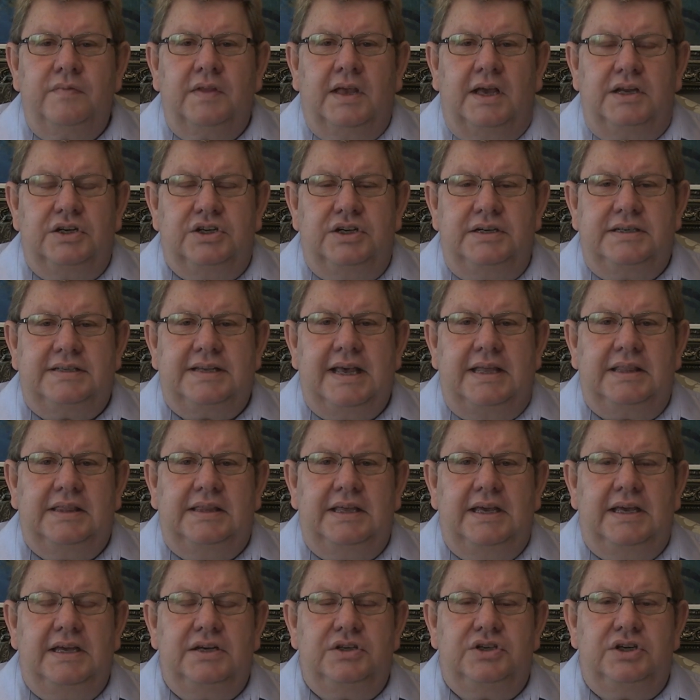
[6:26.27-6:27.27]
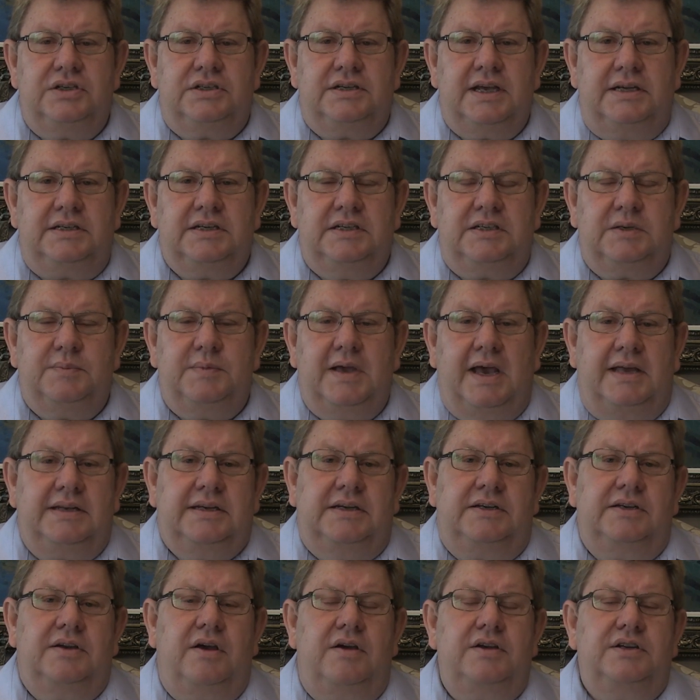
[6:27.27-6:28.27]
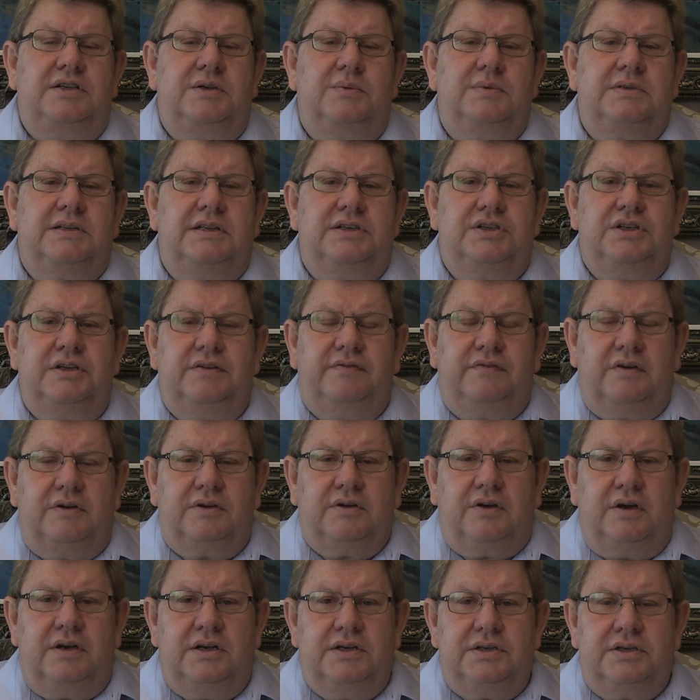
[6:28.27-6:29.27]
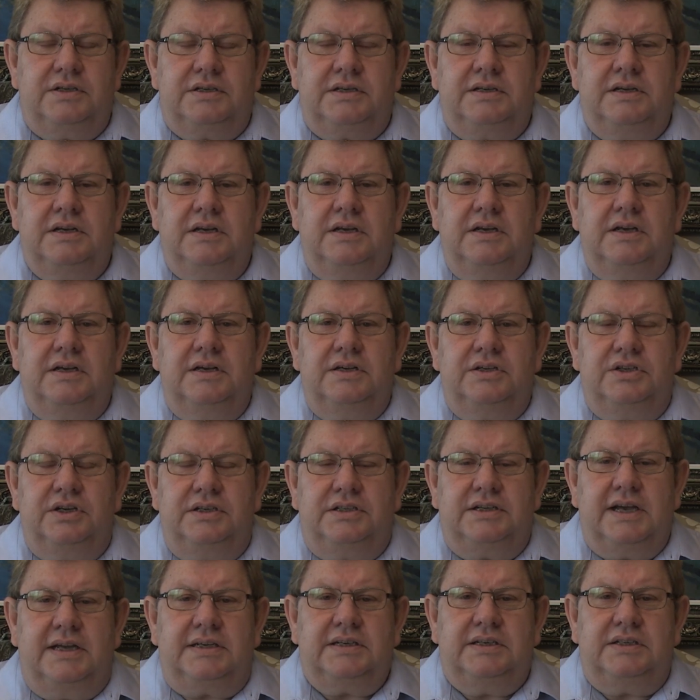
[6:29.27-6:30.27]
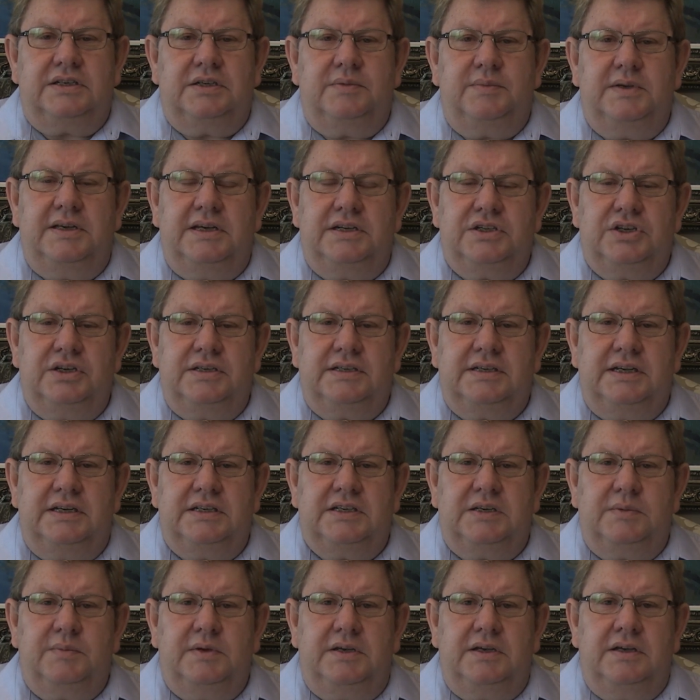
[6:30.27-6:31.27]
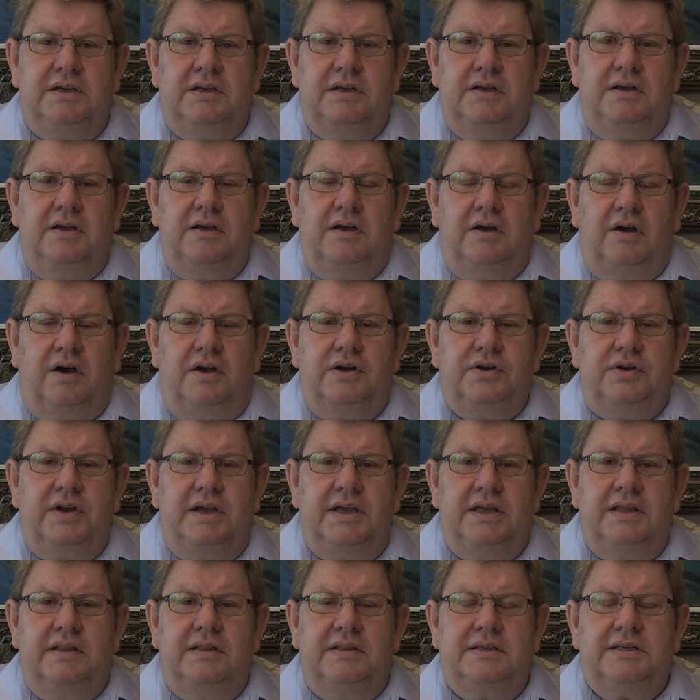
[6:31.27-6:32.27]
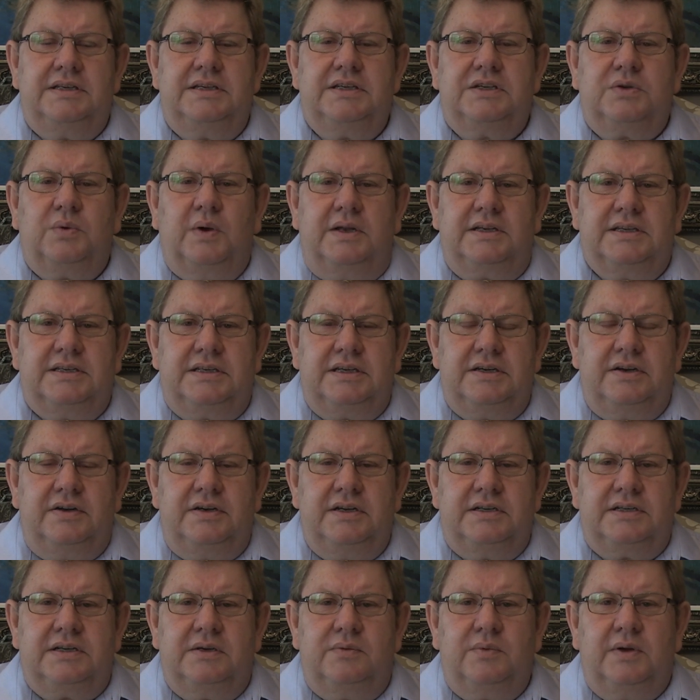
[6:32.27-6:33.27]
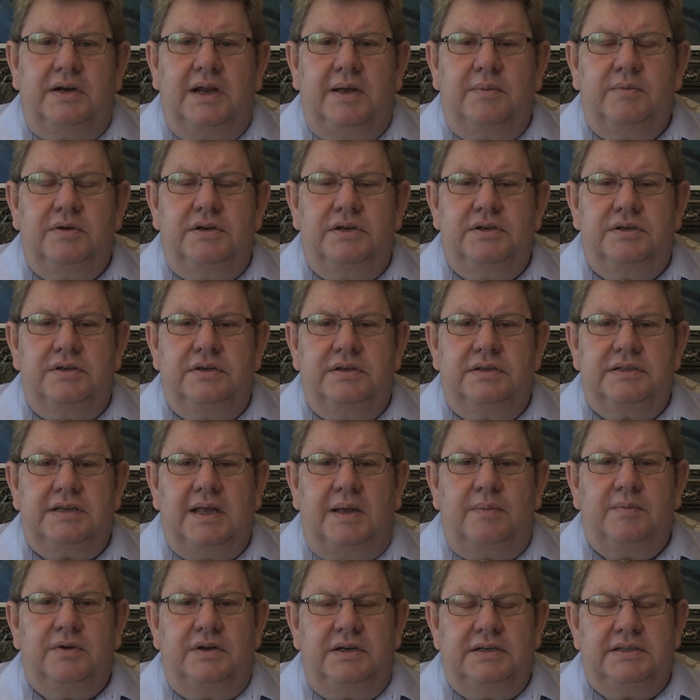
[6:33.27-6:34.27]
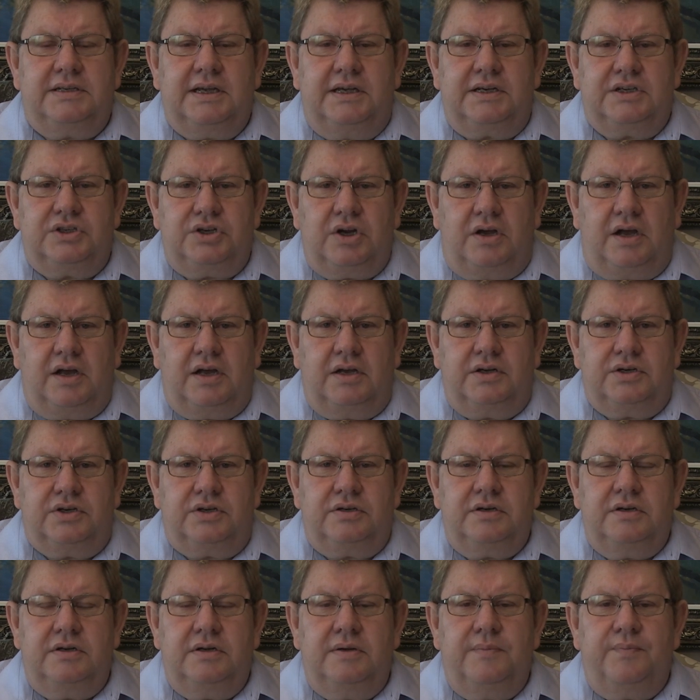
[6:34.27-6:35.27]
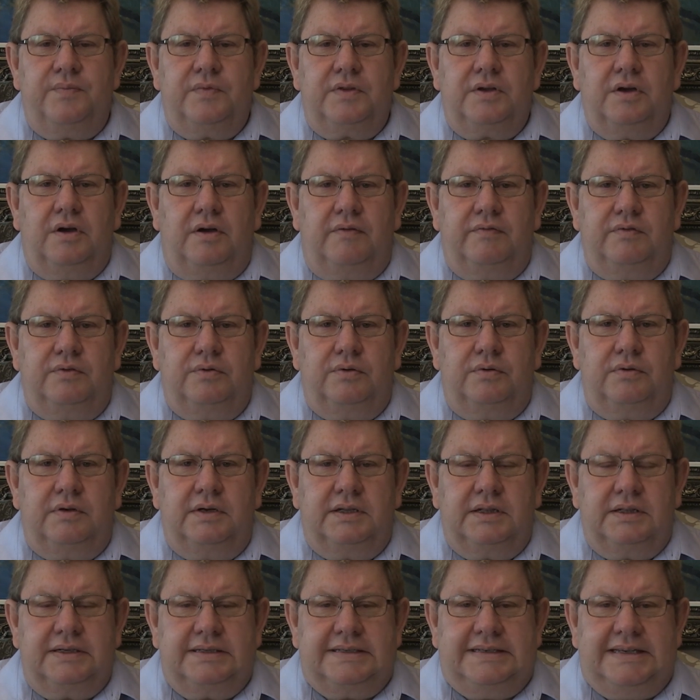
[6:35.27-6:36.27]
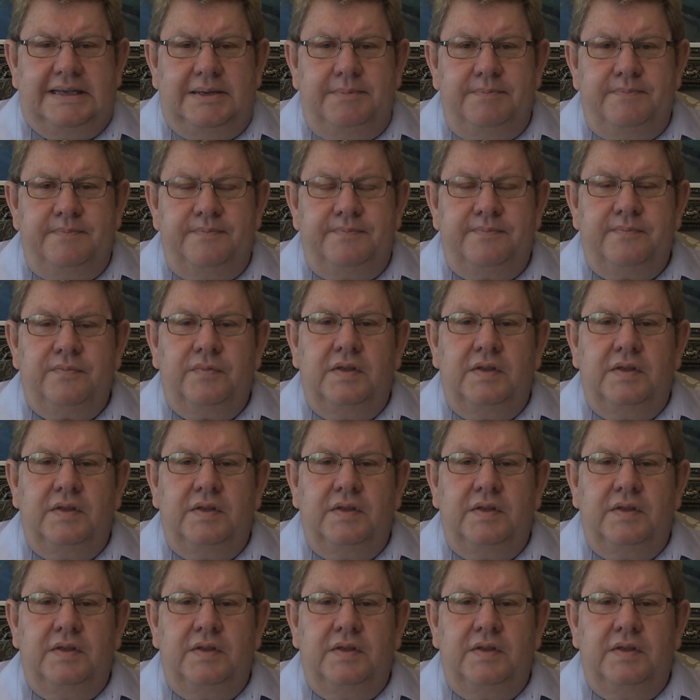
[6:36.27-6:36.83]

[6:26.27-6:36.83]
And she sat there and she chatted to me. I didn't know she was the chief oncologist. She chatted to me and she said to me, Andre, this is quite serious. And what I'm going to do is I'm going to take charge of your little team.